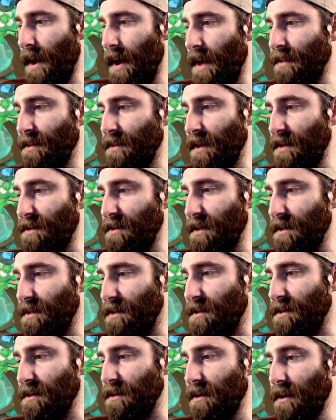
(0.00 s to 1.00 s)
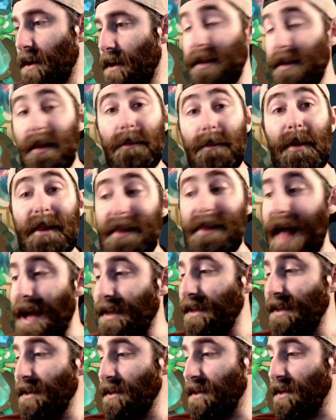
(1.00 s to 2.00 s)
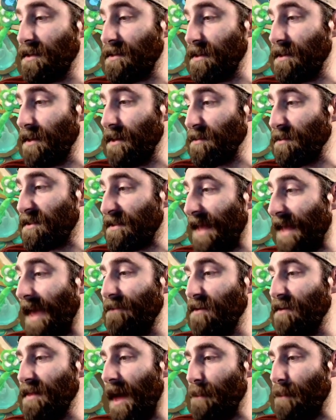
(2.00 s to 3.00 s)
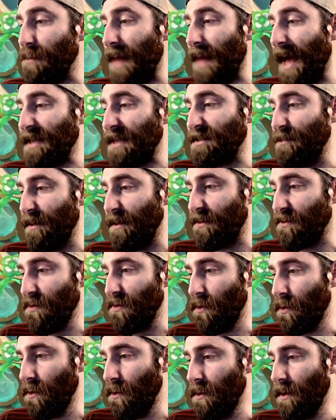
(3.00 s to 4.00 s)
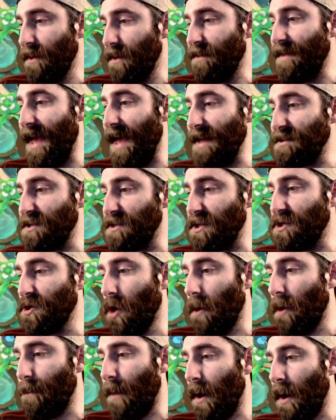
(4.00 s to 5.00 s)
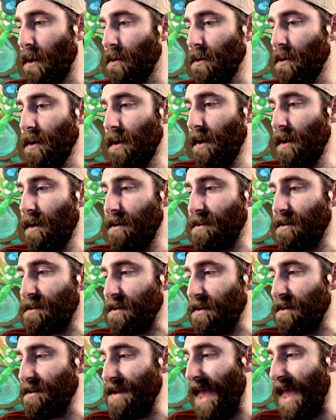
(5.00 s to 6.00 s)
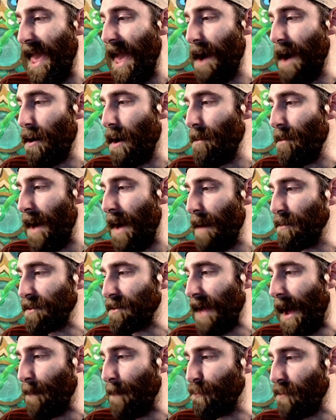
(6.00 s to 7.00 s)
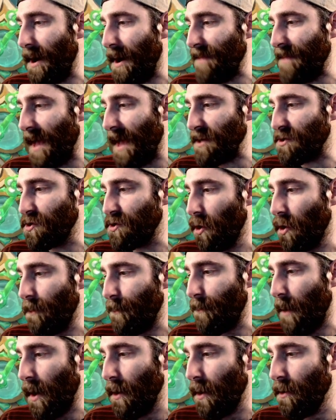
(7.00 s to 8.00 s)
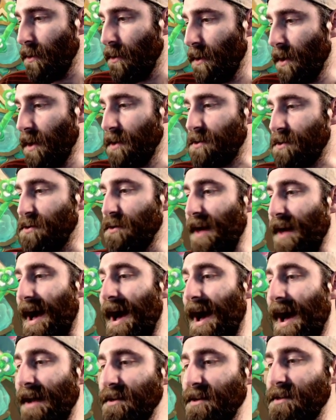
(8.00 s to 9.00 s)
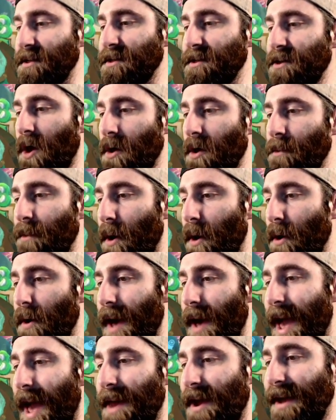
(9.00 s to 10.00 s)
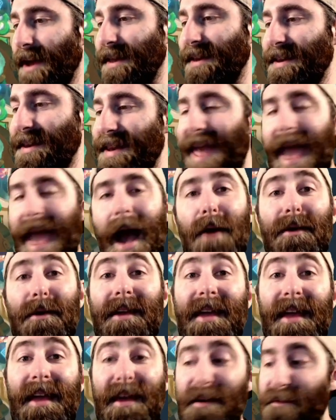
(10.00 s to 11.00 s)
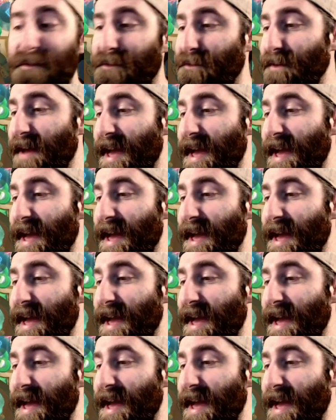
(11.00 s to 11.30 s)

And this is a little bit lucky, and you can see that I'm saving that blacksmith tool. There's the short bow. So now I'm able to upgrade that short bow to the Hunter's Longbow, and I can now give